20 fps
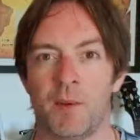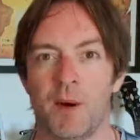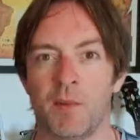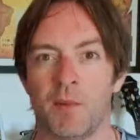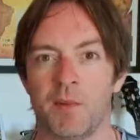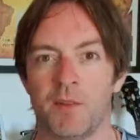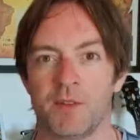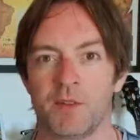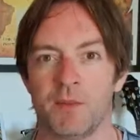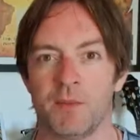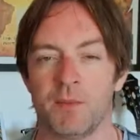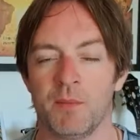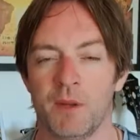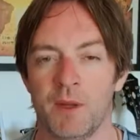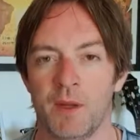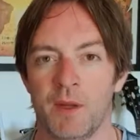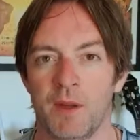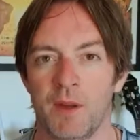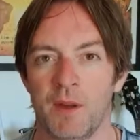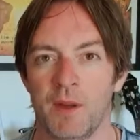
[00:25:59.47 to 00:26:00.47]
up with some
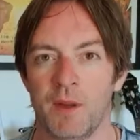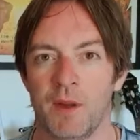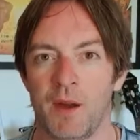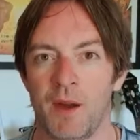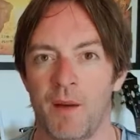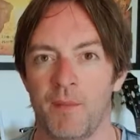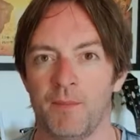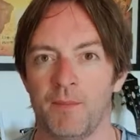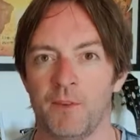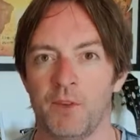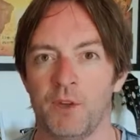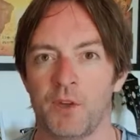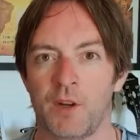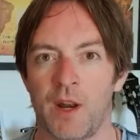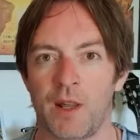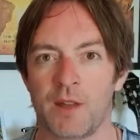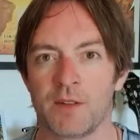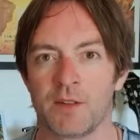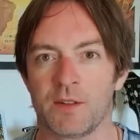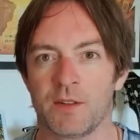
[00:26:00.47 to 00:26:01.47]
good
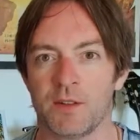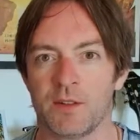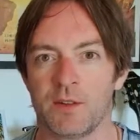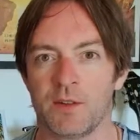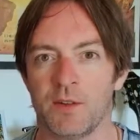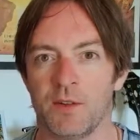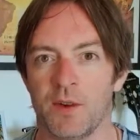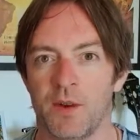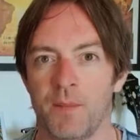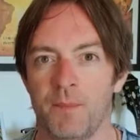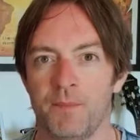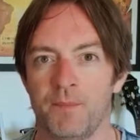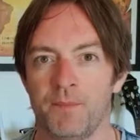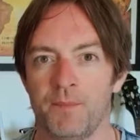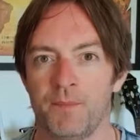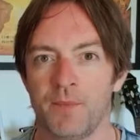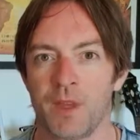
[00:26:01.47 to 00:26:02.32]
answers to them.